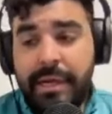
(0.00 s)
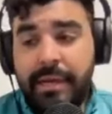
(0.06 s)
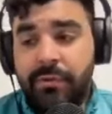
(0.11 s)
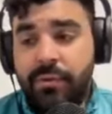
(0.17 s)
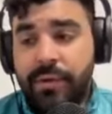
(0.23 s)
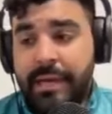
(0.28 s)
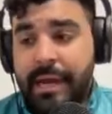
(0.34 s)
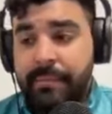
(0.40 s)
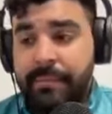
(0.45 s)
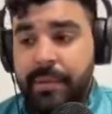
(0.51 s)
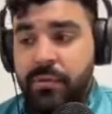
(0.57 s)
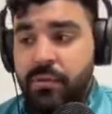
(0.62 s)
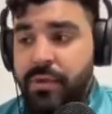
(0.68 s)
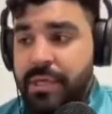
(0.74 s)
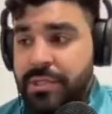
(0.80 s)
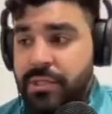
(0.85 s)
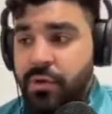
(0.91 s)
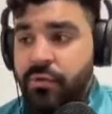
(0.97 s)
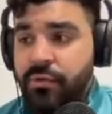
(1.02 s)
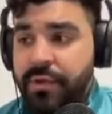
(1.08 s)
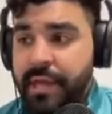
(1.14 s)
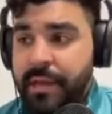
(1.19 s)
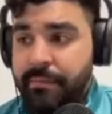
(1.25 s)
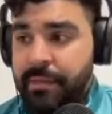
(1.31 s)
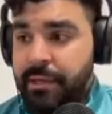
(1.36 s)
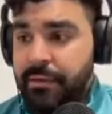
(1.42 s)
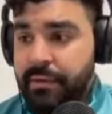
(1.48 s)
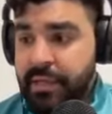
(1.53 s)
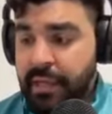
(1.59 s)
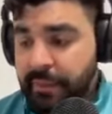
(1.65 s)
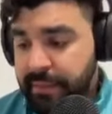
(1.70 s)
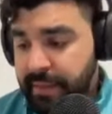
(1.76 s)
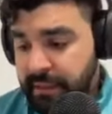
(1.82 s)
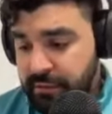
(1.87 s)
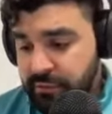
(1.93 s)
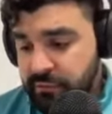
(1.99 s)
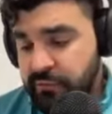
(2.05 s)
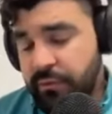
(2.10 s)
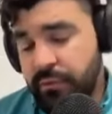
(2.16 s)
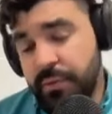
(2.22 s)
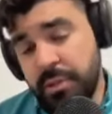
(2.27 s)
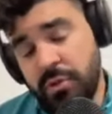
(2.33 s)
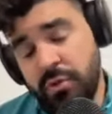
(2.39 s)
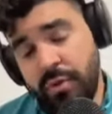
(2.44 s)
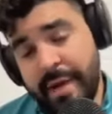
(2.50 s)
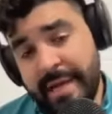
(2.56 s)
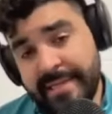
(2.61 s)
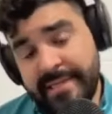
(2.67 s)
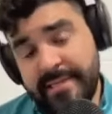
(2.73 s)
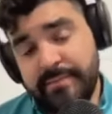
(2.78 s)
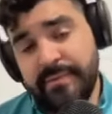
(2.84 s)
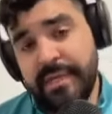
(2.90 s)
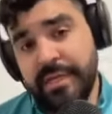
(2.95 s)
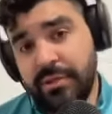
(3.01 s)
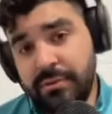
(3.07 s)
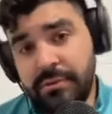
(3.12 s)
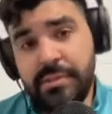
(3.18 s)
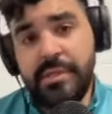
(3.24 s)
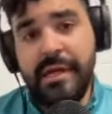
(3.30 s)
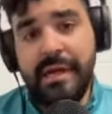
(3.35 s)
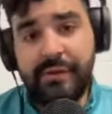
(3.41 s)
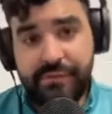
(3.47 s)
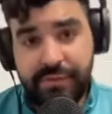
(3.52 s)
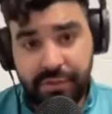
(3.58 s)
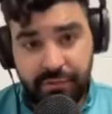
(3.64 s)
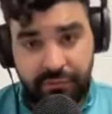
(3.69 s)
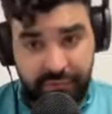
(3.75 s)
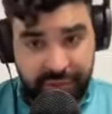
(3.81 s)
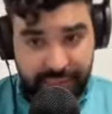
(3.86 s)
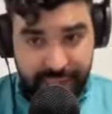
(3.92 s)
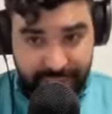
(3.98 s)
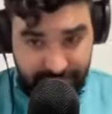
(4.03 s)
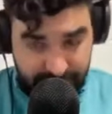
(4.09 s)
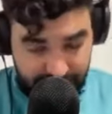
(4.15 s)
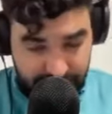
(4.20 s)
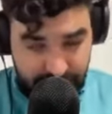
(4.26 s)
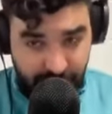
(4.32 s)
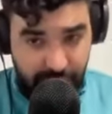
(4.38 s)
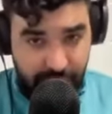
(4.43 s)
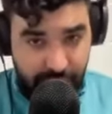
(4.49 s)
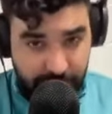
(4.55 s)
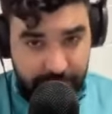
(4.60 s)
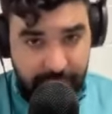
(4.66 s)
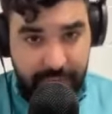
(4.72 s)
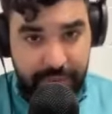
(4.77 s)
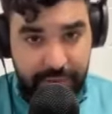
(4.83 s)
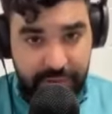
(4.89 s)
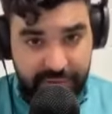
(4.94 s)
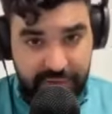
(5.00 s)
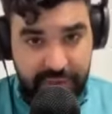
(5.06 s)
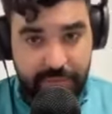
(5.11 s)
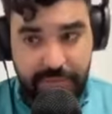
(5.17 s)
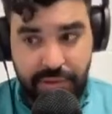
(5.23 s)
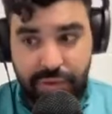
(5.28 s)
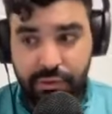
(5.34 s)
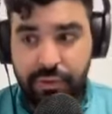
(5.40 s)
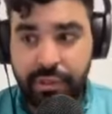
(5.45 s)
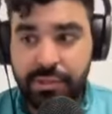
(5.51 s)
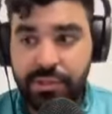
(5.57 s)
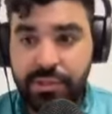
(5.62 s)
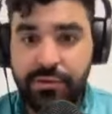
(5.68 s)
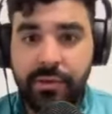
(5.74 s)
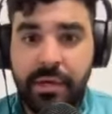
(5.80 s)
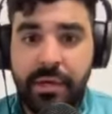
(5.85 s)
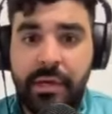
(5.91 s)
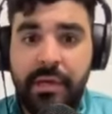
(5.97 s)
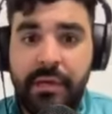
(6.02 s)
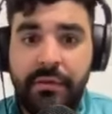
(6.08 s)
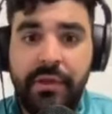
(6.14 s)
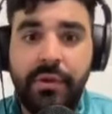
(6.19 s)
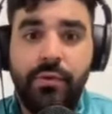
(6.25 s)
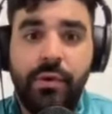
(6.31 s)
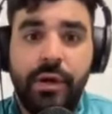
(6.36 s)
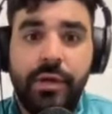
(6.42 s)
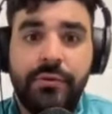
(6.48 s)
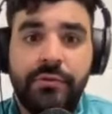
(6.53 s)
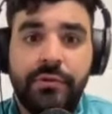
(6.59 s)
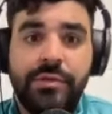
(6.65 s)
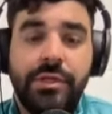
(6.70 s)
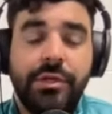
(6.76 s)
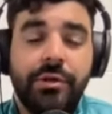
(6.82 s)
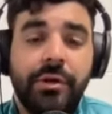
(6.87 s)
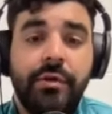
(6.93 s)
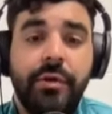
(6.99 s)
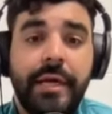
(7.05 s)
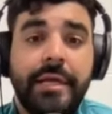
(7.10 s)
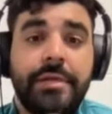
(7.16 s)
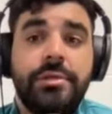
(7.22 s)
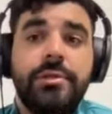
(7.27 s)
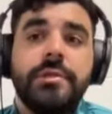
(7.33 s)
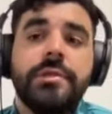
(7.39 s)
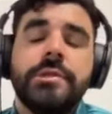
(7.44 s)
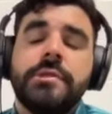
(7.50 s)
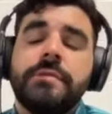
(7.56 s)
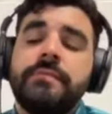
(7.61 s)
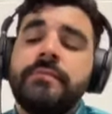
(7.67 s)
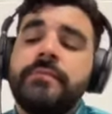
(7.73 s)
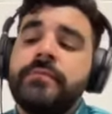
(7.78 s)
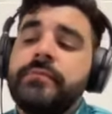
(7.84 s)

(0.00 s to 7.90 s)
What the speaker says: And what happened was over that period, they used to request that you used to have certifications or a paper of some sort. So they want to see your credentials.